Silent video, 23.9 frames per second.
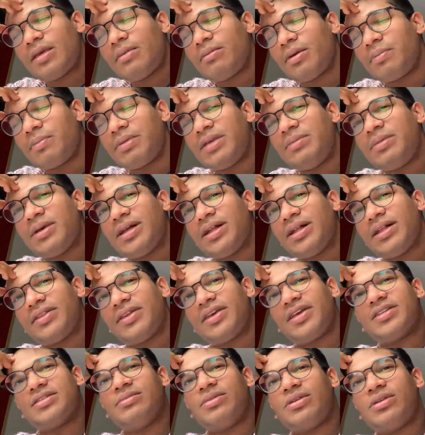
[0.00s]
But PBL I
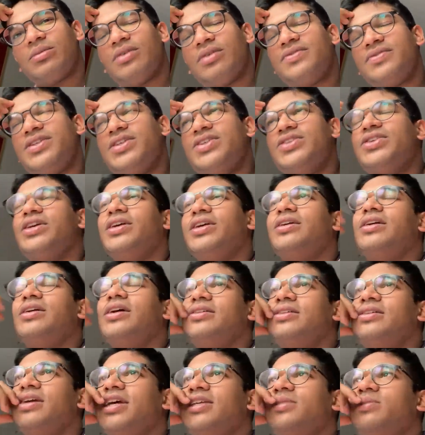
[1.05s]
think is a modern way of teaching.
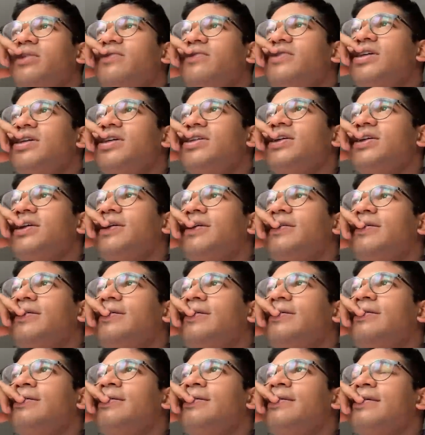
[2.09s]
It's a nice way of teaching.
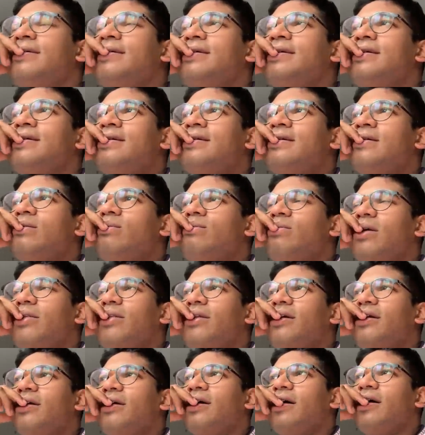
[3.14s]

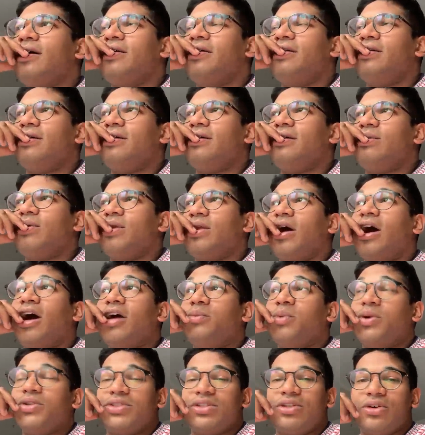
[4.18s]
Whether
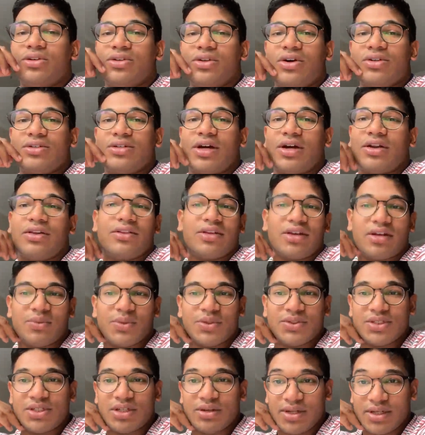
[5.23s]
I'd want to do it or not, I don't think I'd
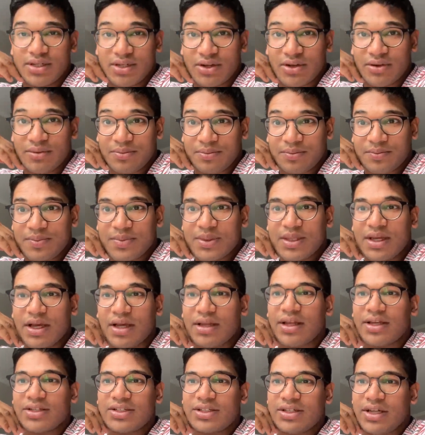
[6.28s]
want to do it. No, I
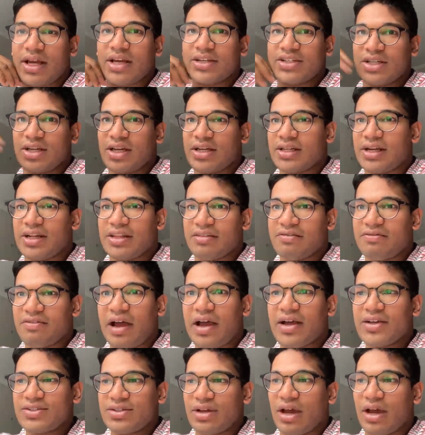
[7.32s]
actually like learning the facts.